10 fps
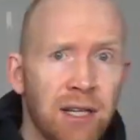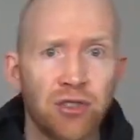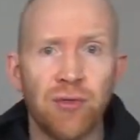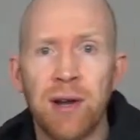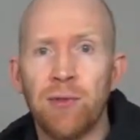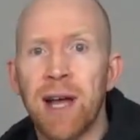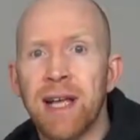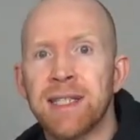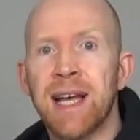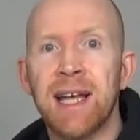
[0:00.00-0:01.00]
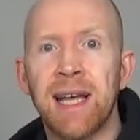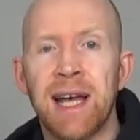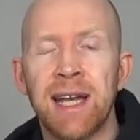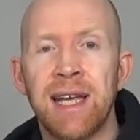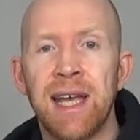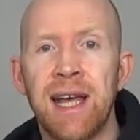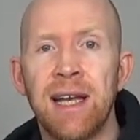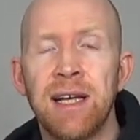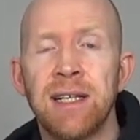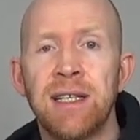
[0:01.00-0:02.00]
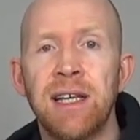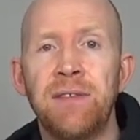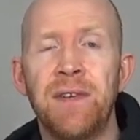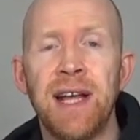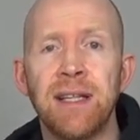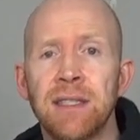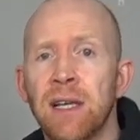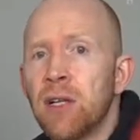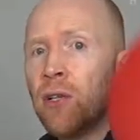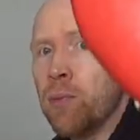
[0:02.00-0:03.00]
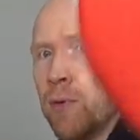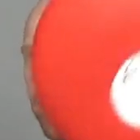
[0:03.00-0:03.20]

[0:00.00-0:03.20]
the straight right attack. And again, defense, double